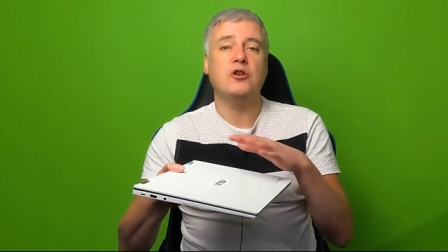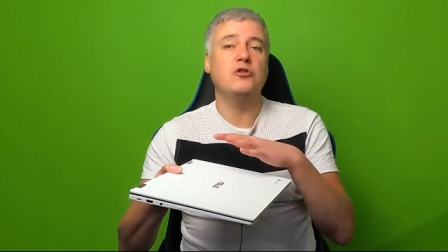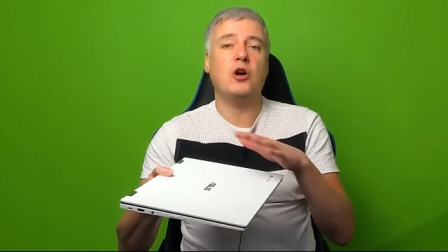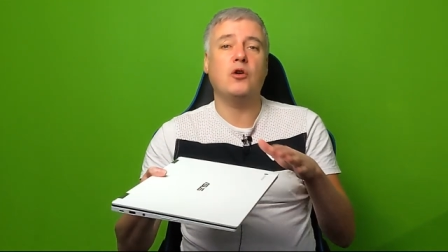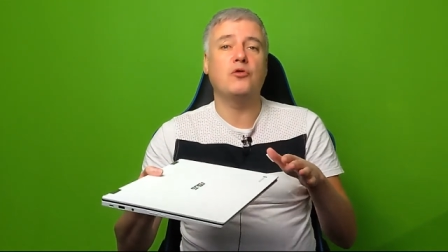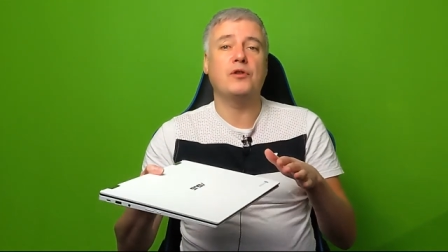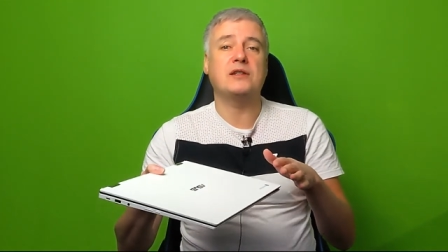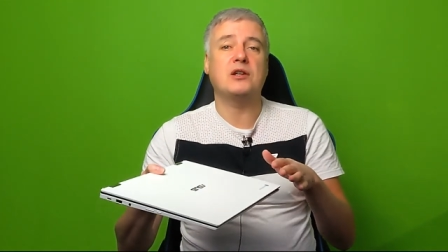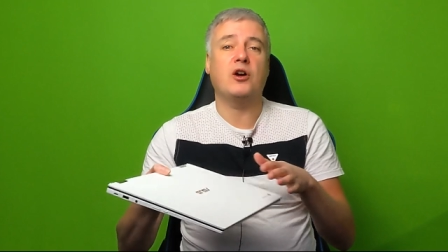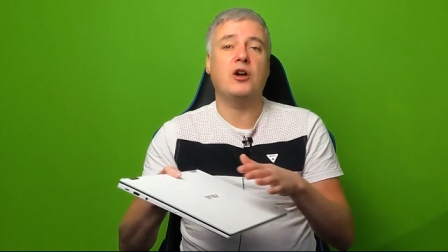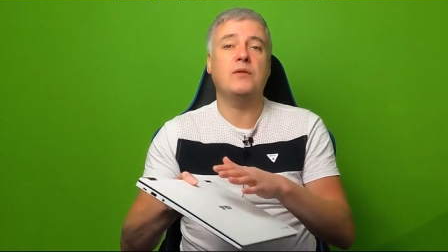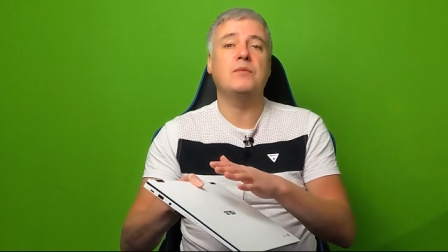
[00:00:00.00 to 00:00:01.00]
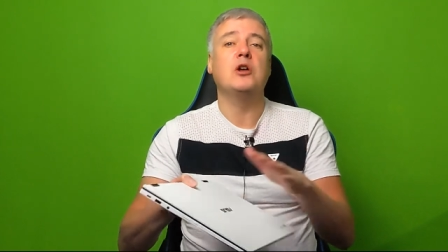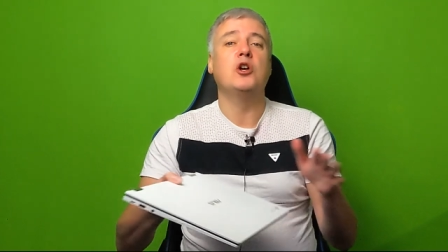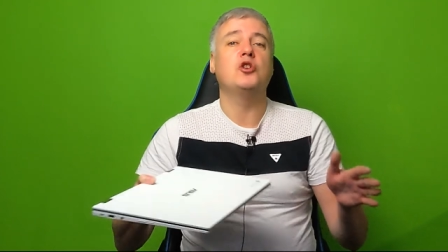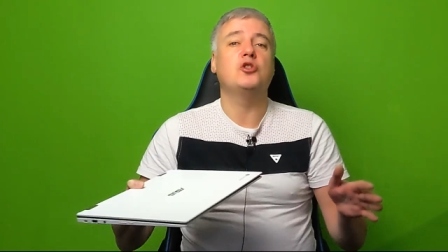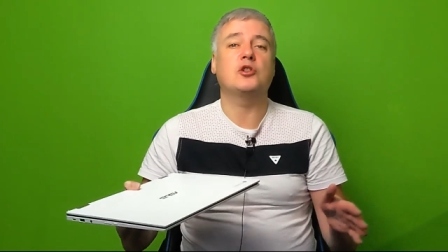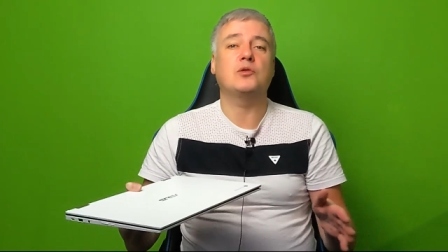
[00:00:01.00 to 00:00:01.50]
not all the time,
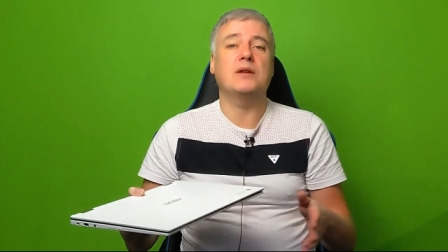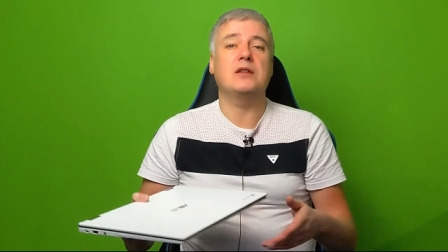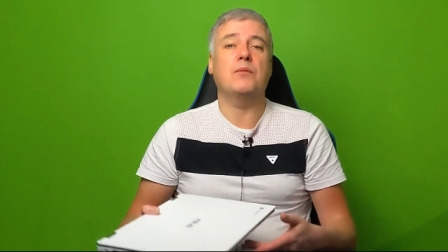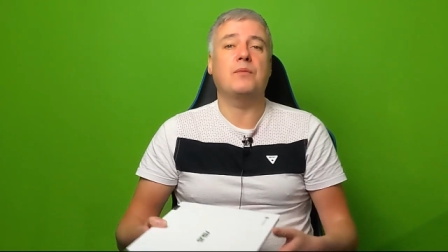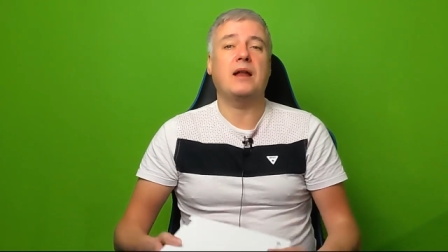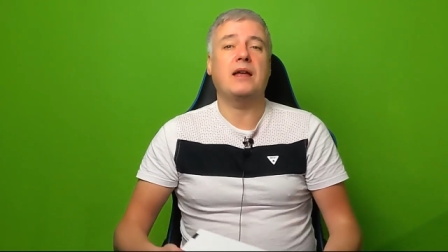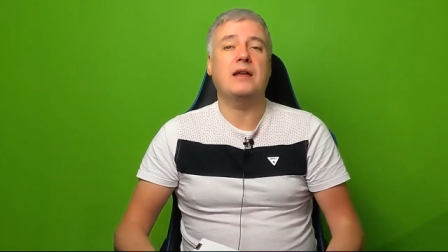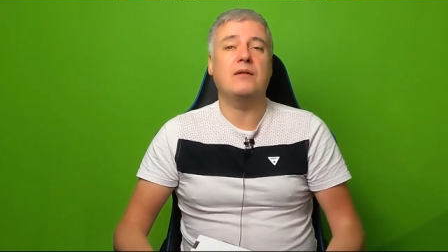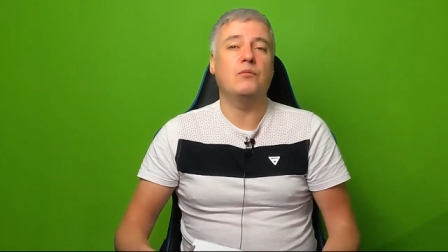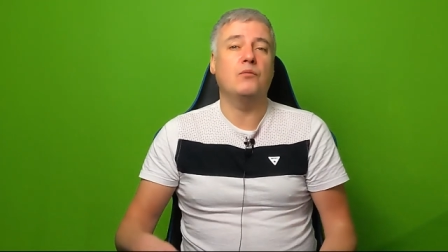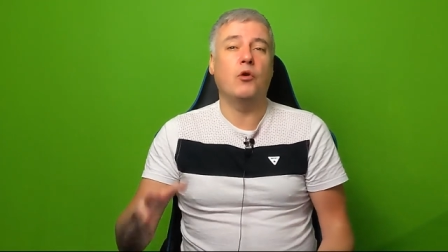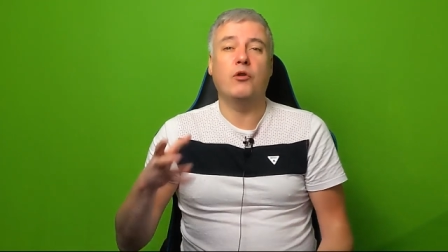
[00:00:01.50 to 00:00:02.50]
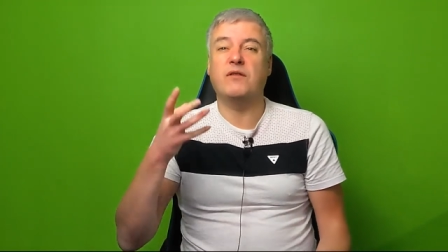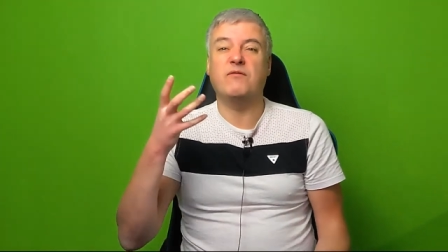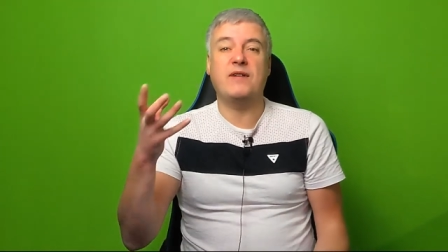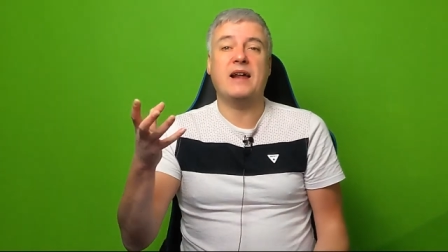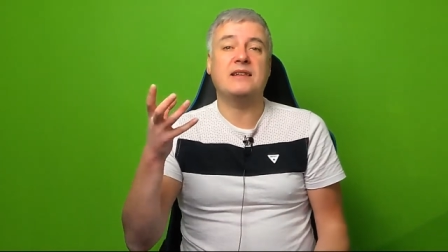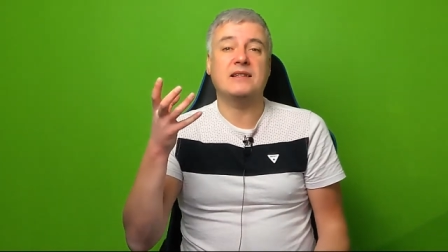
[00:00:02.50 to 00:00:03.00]
just when you're playing more
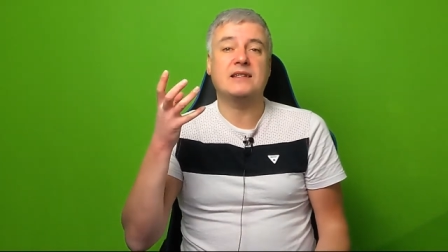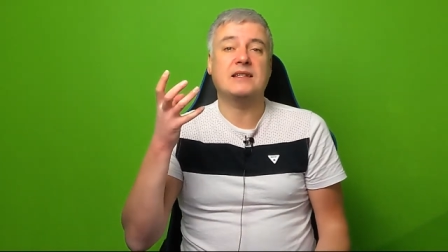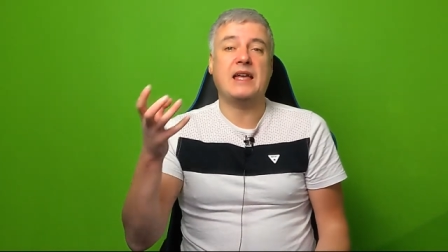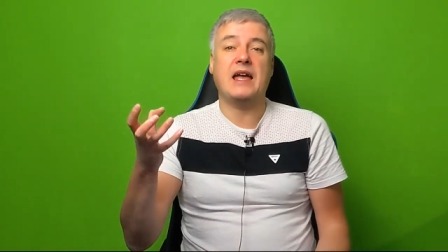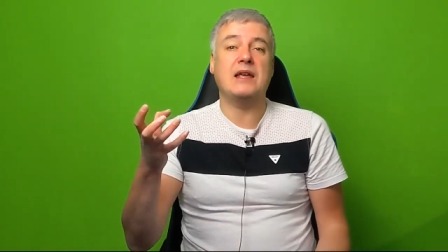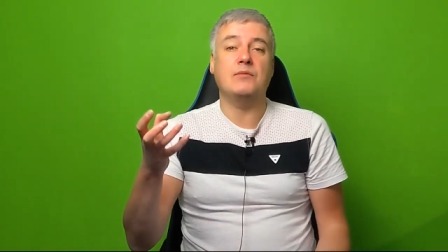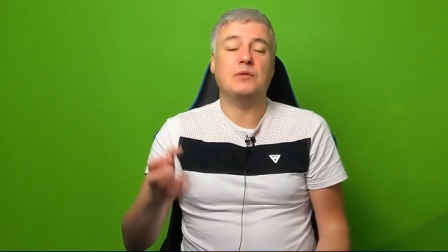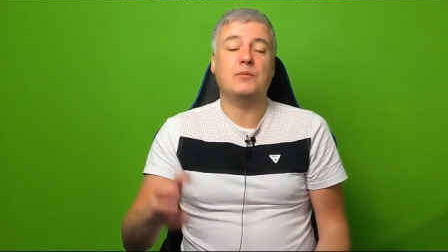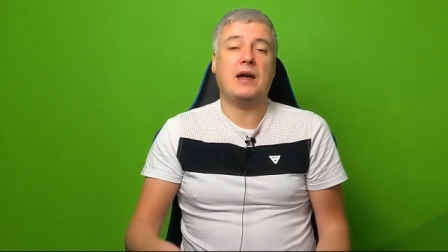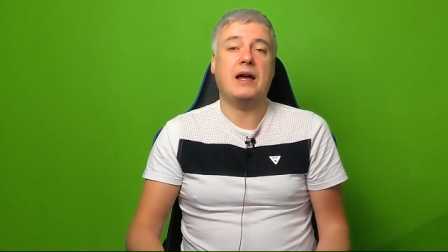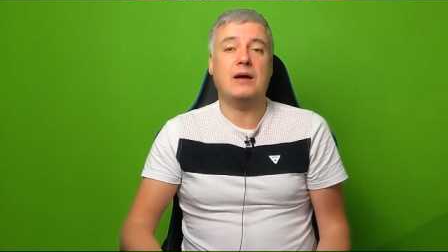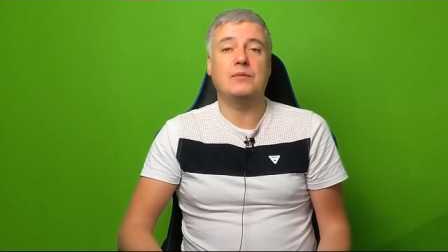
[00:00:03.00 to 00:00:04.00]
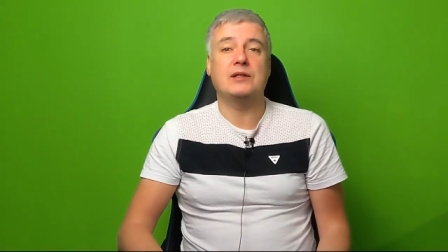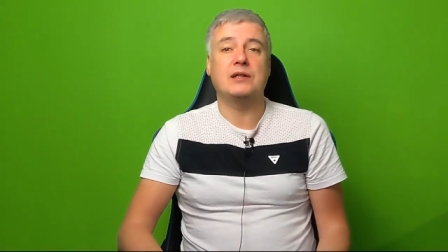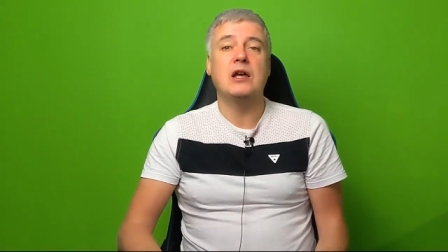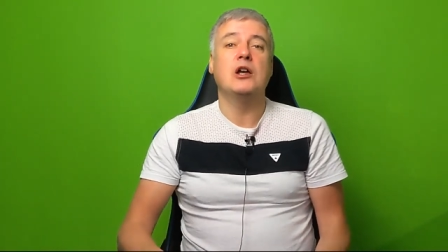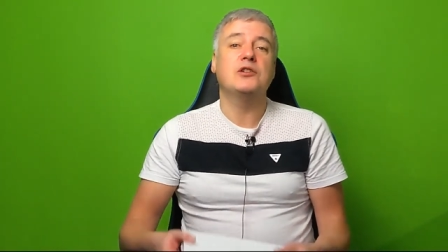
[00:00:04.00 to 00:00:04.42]
advanced games perhaps.